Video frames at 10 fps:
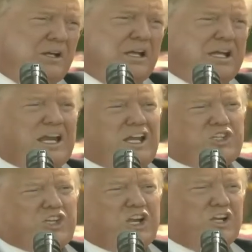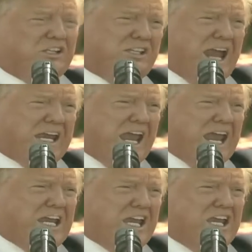In a single
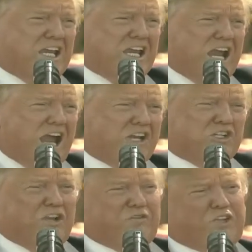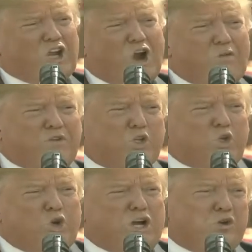decade, India has lifted over
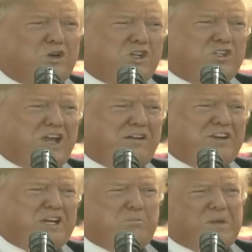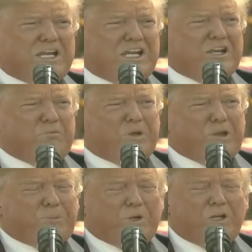270 million
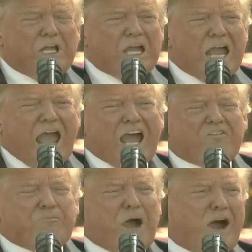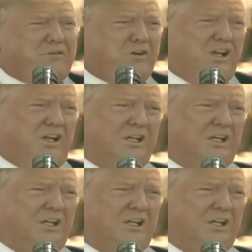people out of poverty.